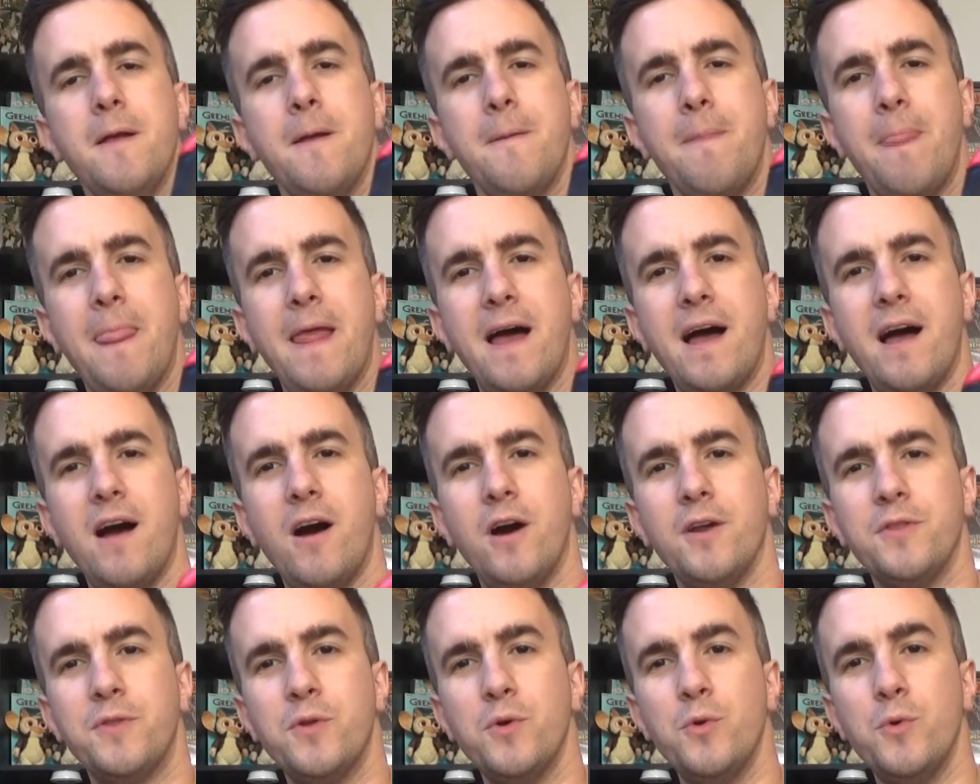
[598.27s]
Now
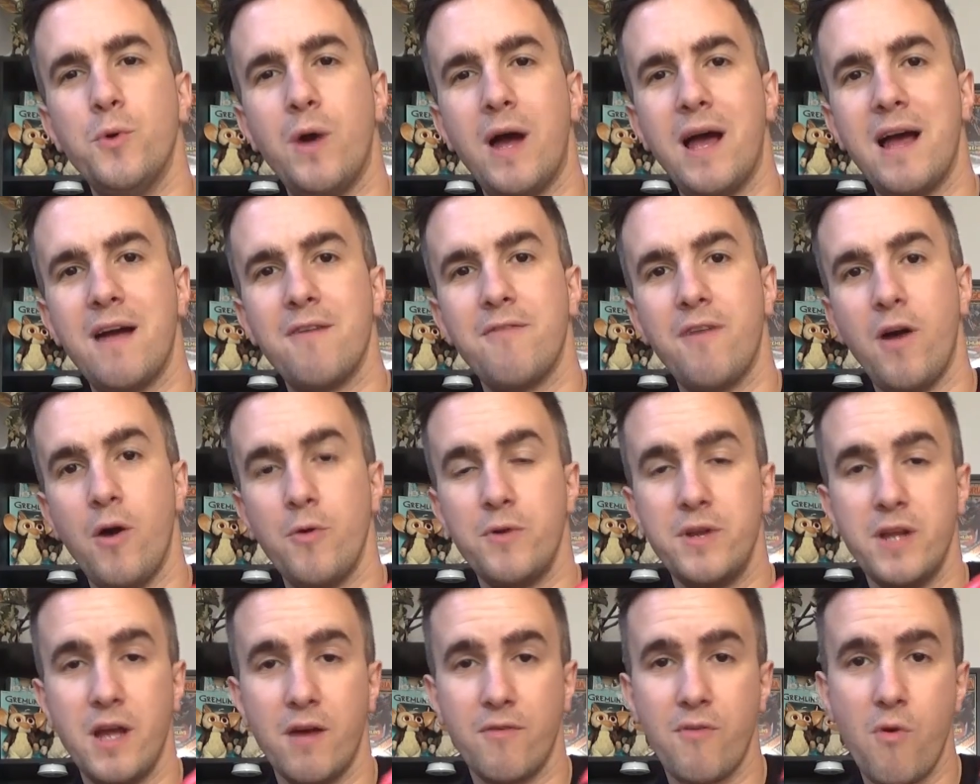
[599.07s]
I do have
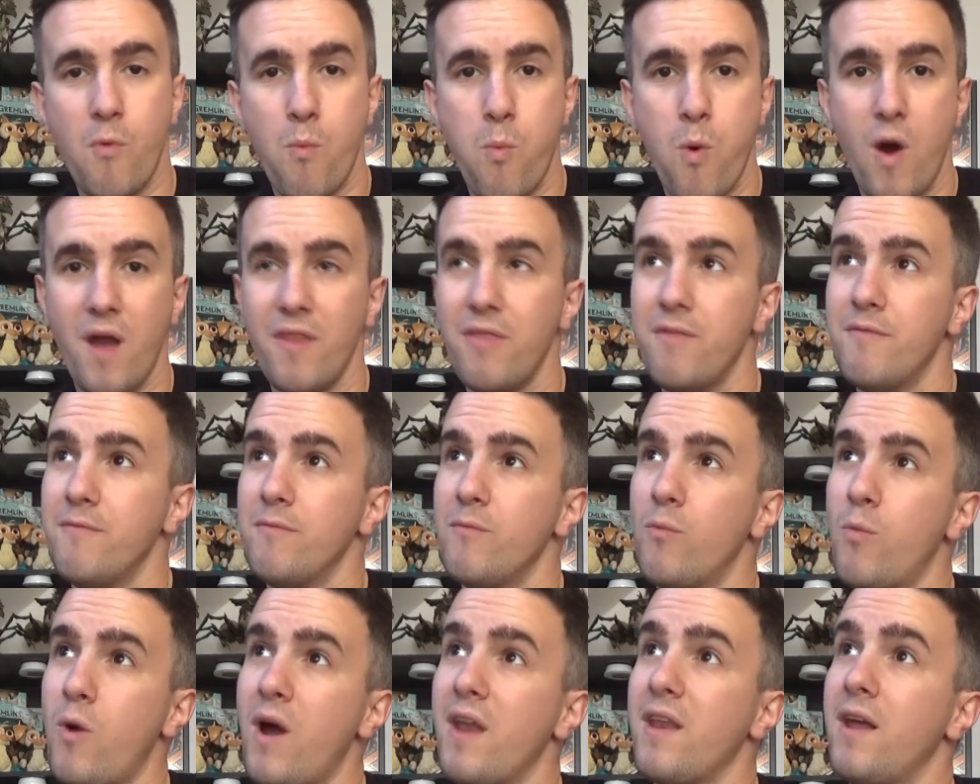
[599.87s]
only
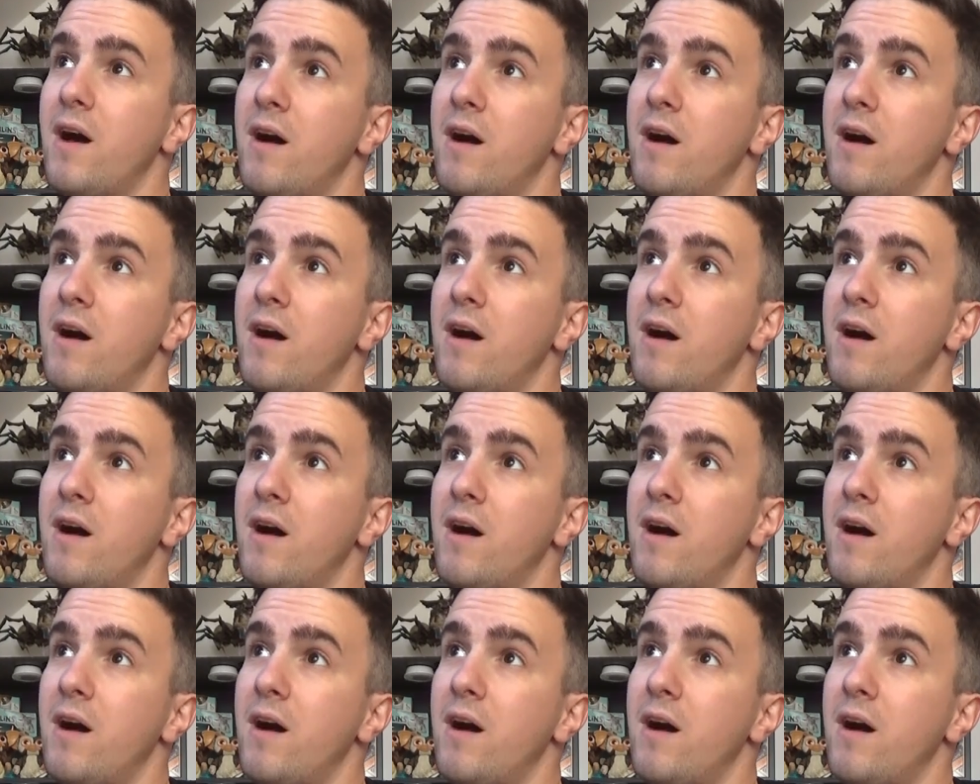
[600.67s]
one